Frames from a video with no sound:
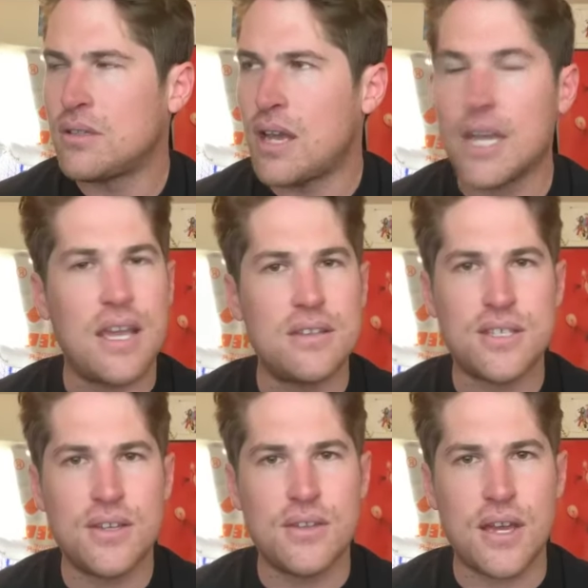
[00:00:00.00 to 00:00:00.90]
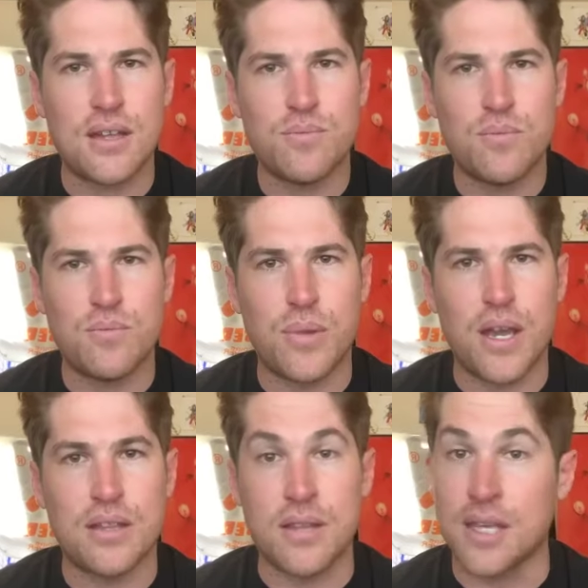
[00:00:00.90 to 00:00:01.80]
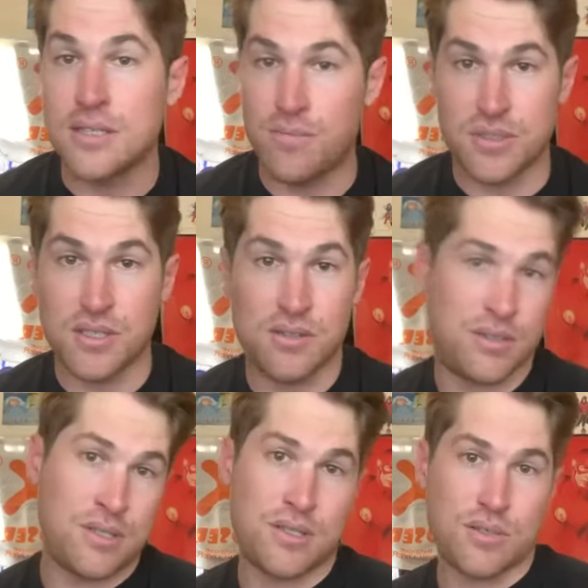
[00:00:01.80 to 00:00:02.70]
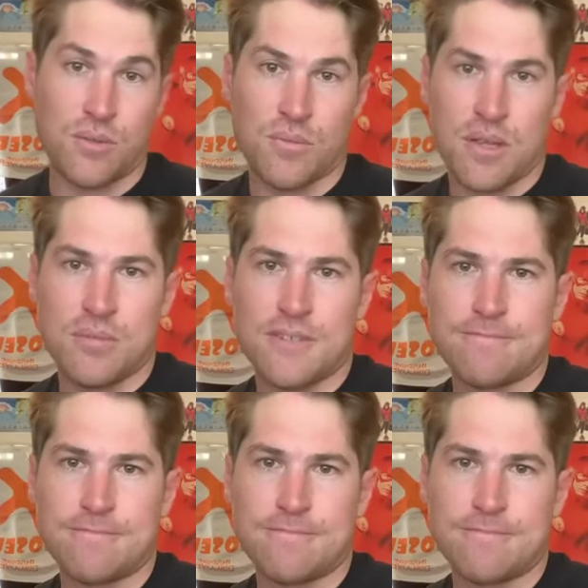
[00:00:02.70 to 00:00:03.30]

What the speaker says: I can't tell you that. But next episode's Ninja Storm themed.